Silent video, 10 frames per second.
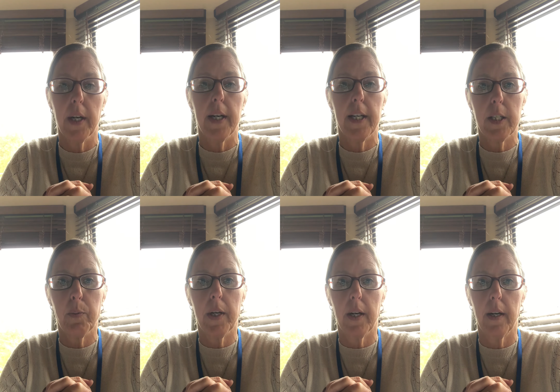is
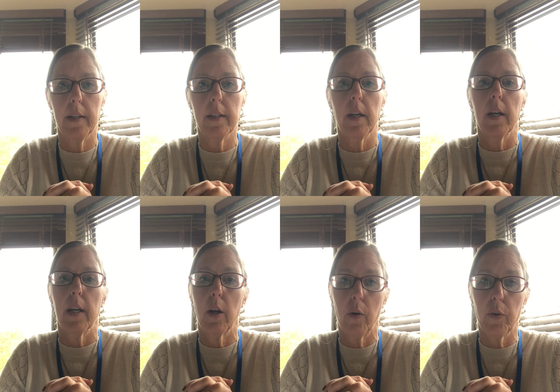because
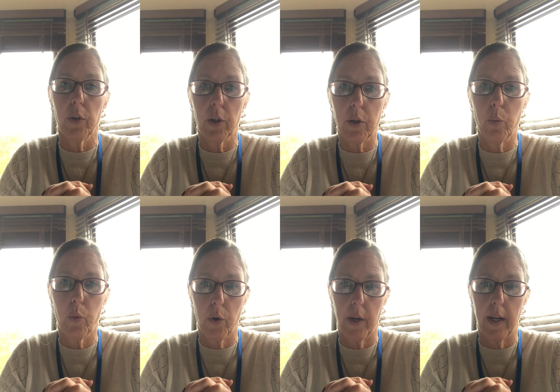he overlooked the
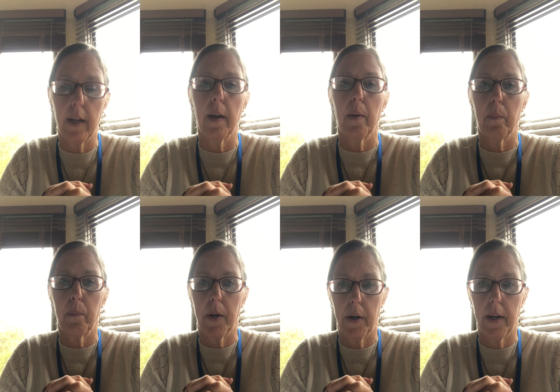warning.
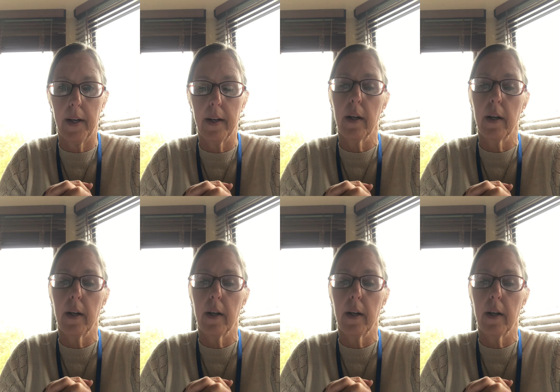Period.